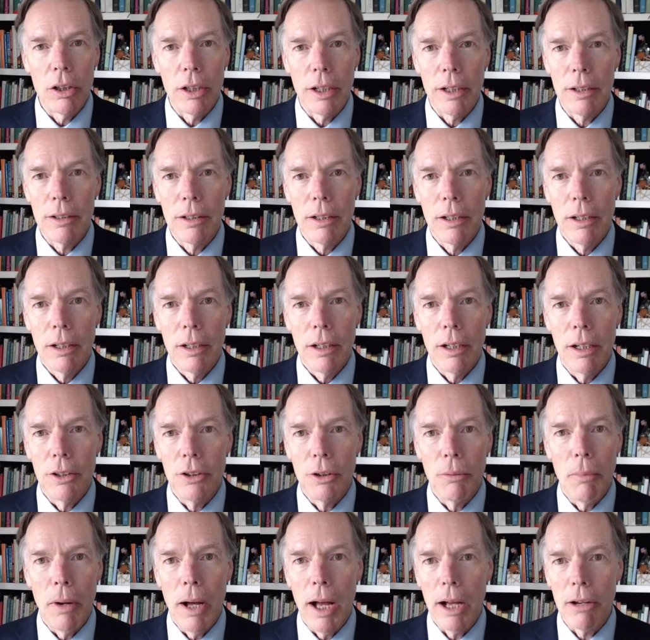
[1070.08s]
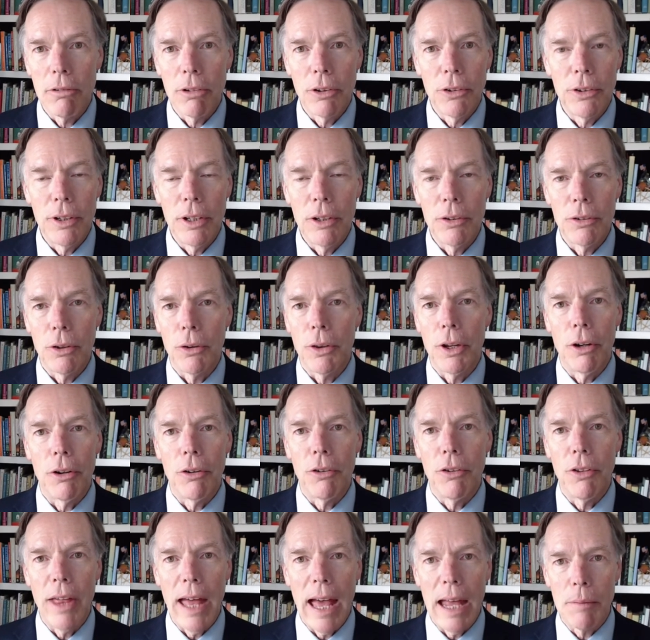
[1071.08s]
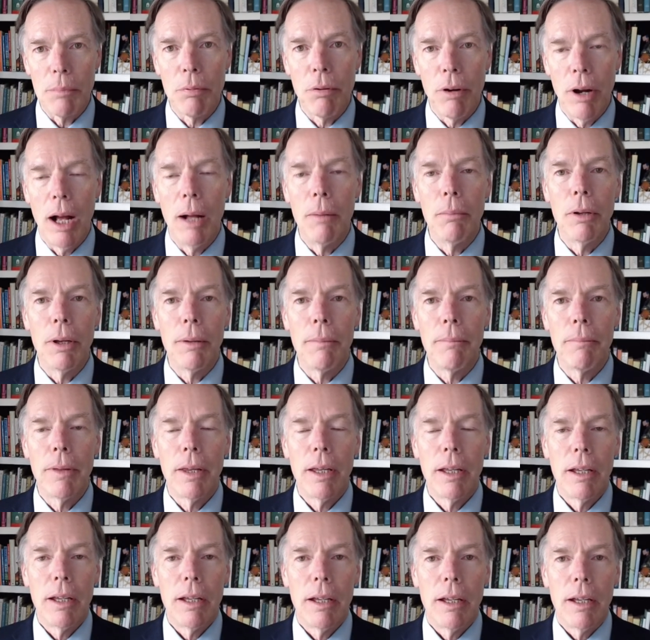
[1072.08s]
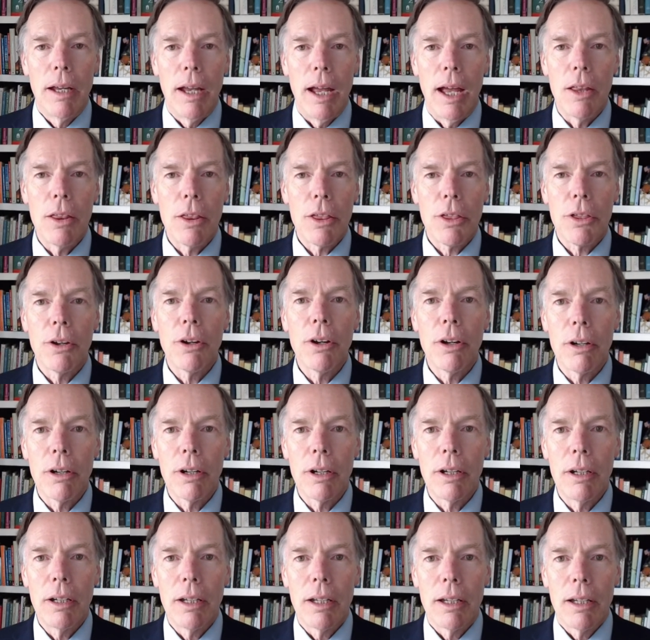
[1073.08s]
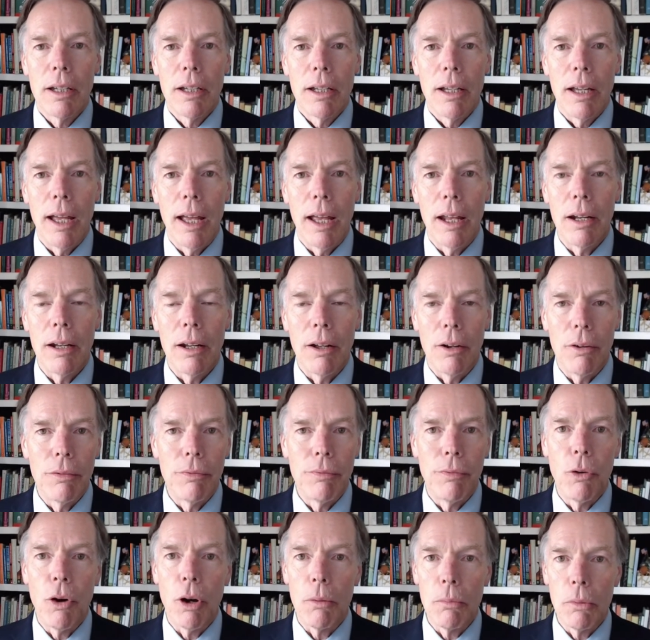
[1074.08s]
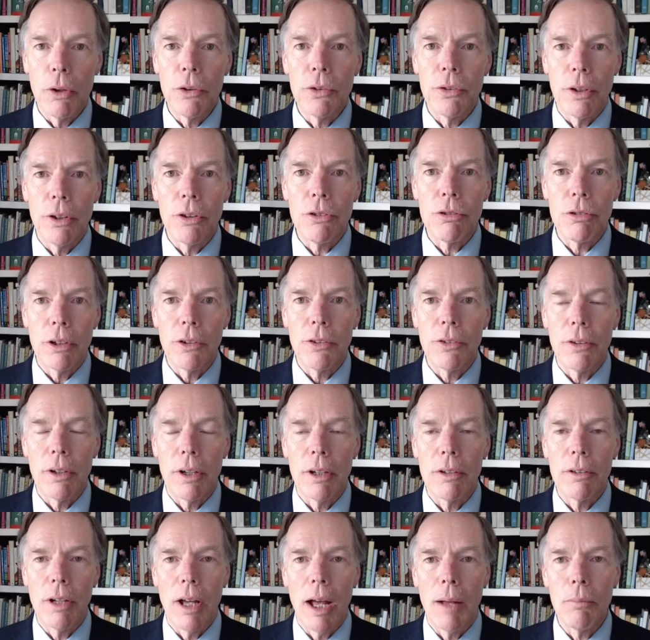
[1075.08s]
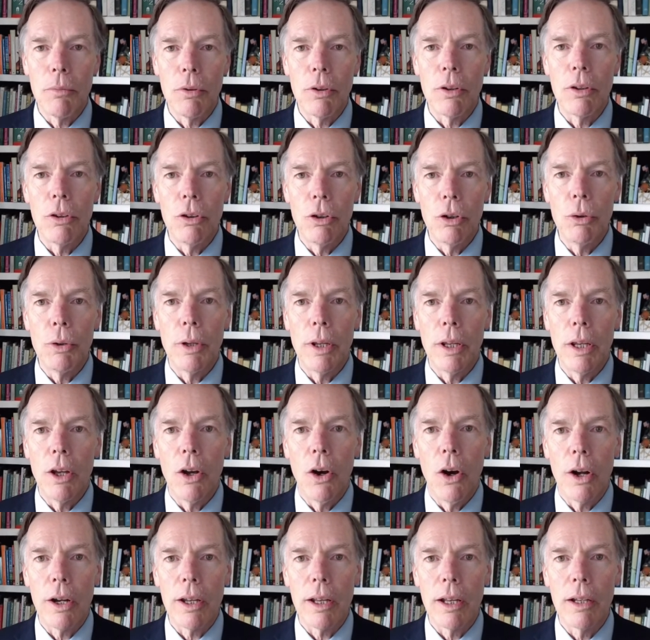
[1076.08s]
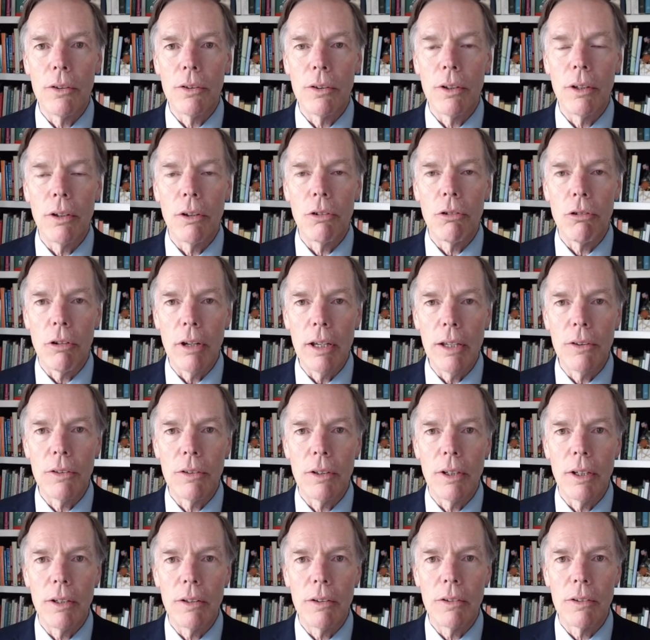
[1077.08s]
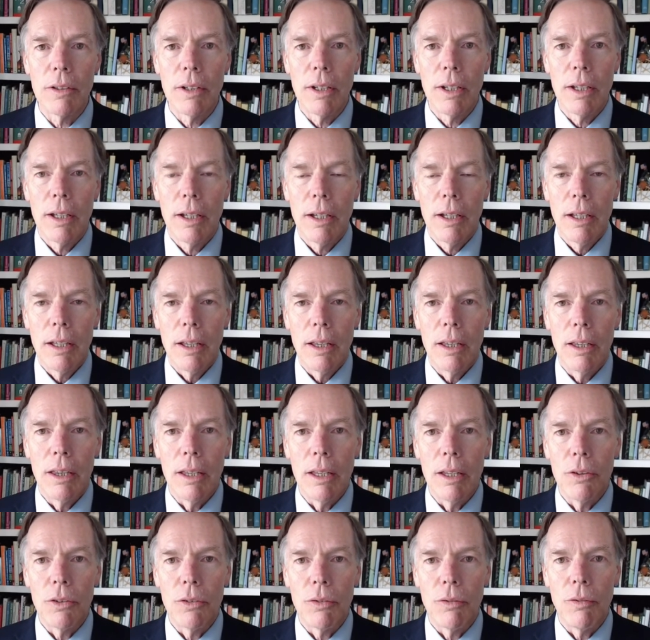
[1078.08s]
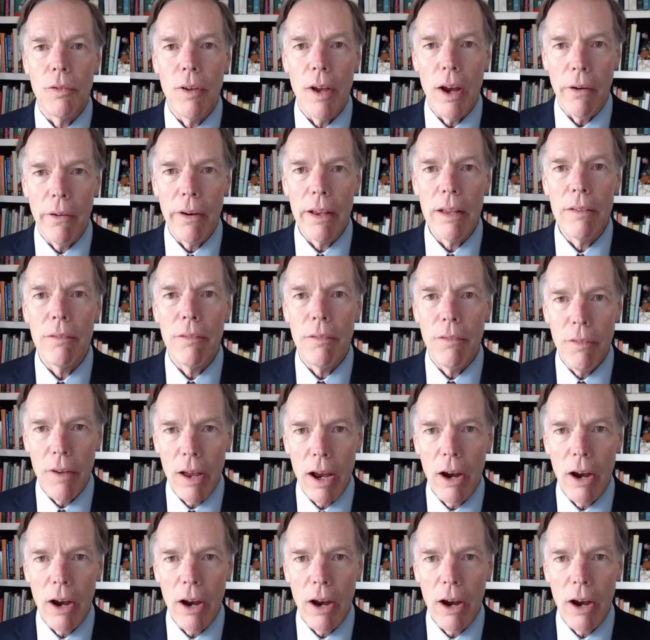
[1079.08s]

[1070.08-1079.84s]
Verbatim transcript: call it a democracy, so there's that problem. And third, and of foremost interest, Tom, to you and the audience in Greece, is these very,